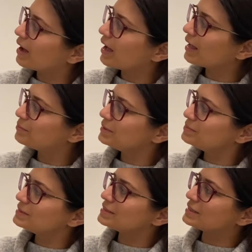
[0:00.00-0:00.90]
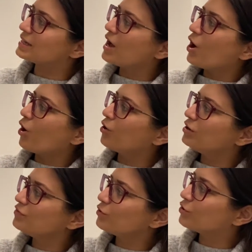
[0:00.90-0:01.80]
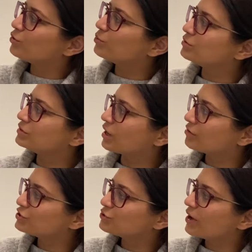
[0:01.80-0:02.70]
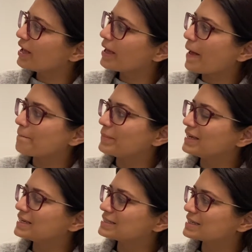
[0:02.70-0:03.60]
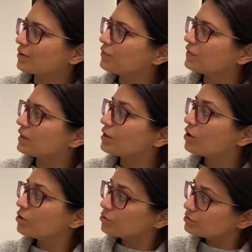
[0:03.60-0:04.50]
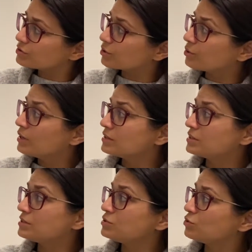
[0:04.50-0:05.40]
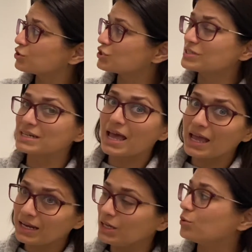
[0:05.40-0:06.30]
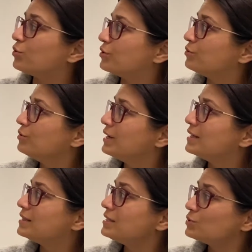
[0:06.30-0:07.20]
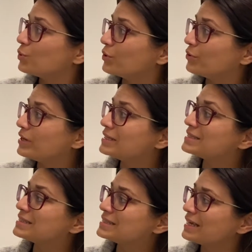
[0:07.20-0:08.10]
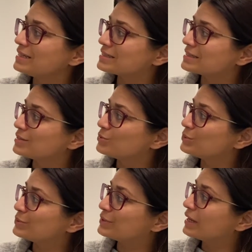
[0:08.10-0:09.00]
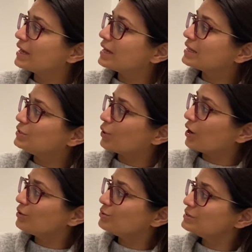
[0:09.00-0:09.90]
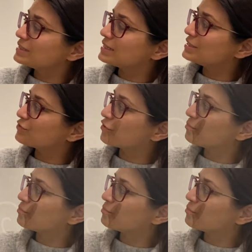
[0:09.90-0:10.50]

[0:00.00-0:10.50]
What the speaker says: Habibti, olive oil will nourish your hair and make it healthy. Also, this is not just any oil. This oil is Zayt Zaytun. Your uncle sent it from